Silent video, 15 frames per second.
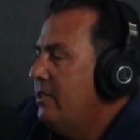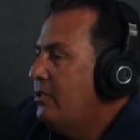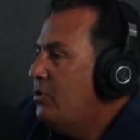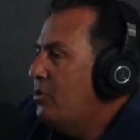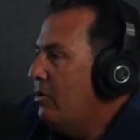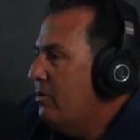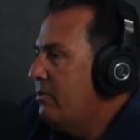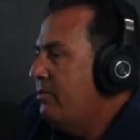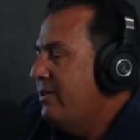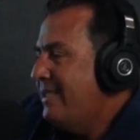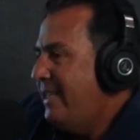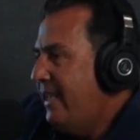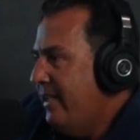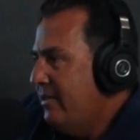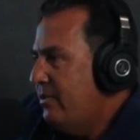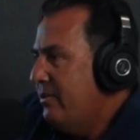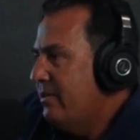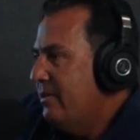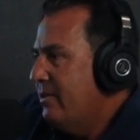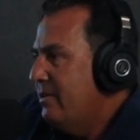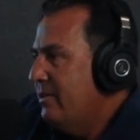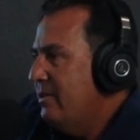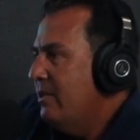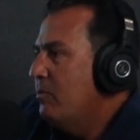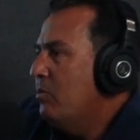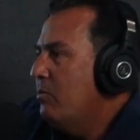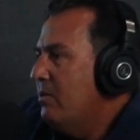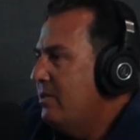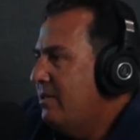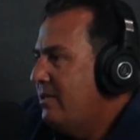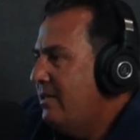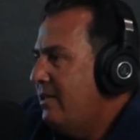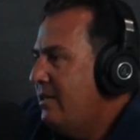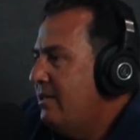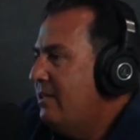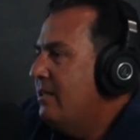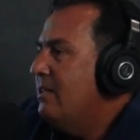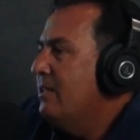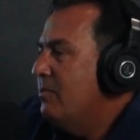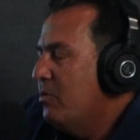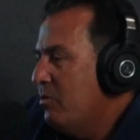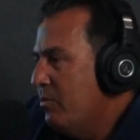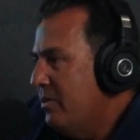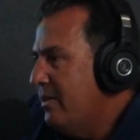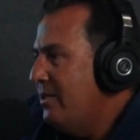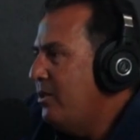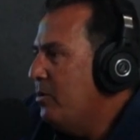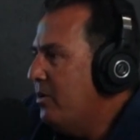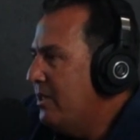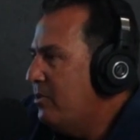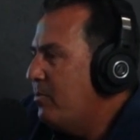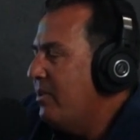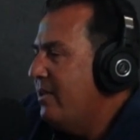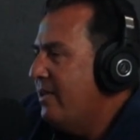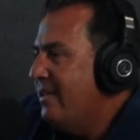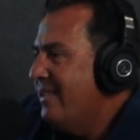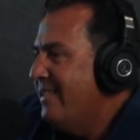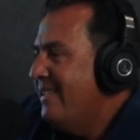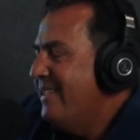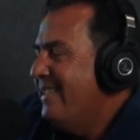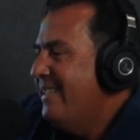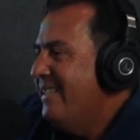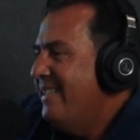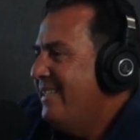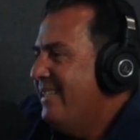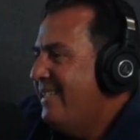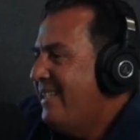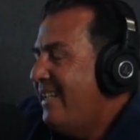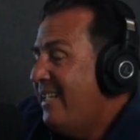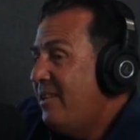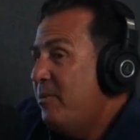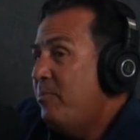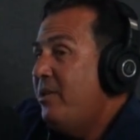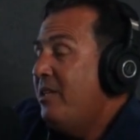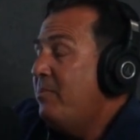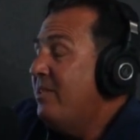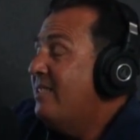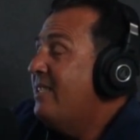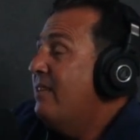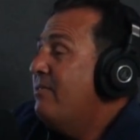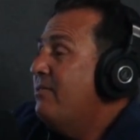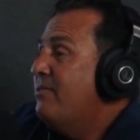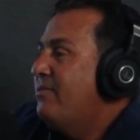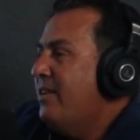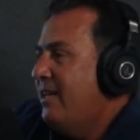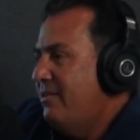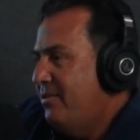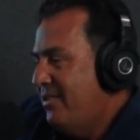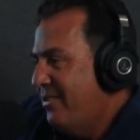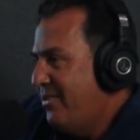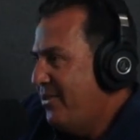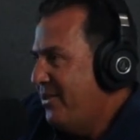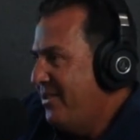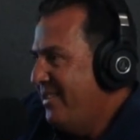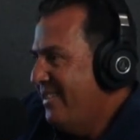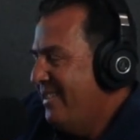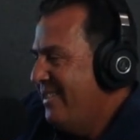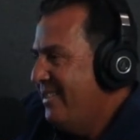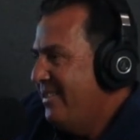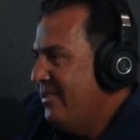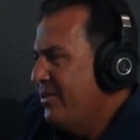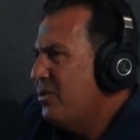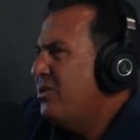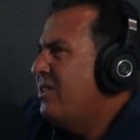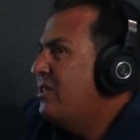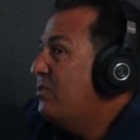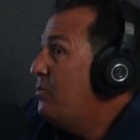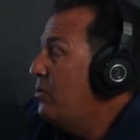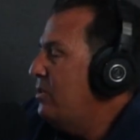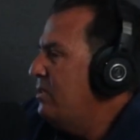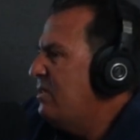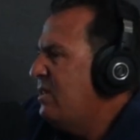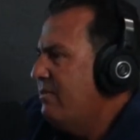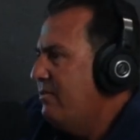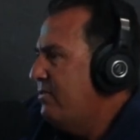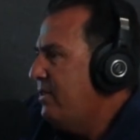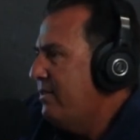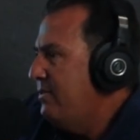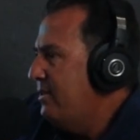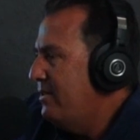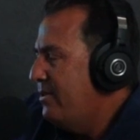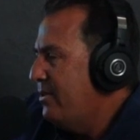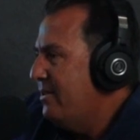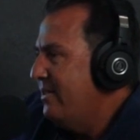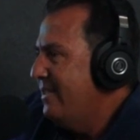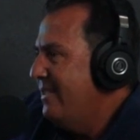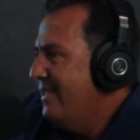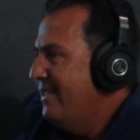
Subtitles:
Jonathan Cantor, number 1 seed, the number 1 U.S. player. And he beat me 7-5 in the third, or 6-4 and 7-5 in the third.